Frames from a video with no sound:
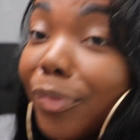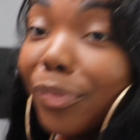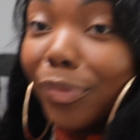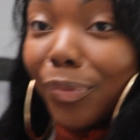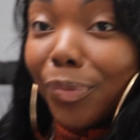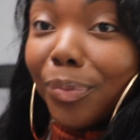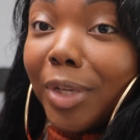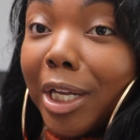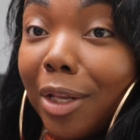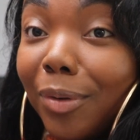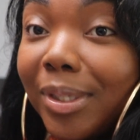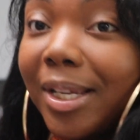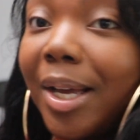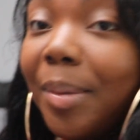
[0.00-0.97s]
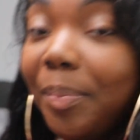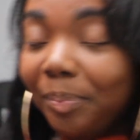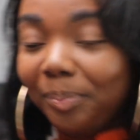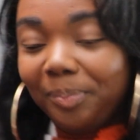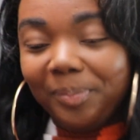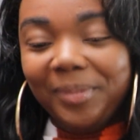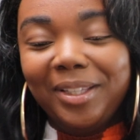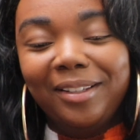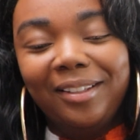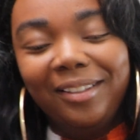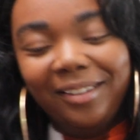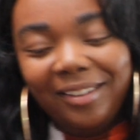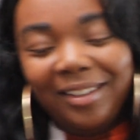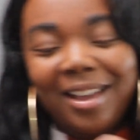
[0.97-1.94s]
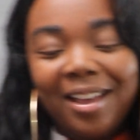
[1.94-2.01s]
close up.
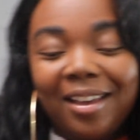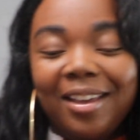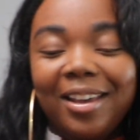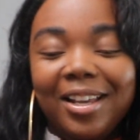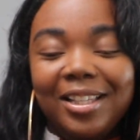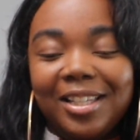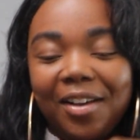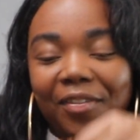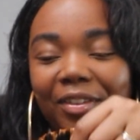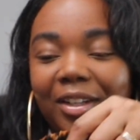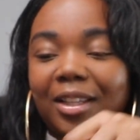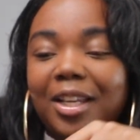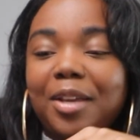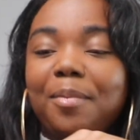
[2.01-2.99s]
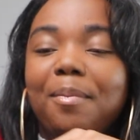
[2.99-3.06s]
It definitely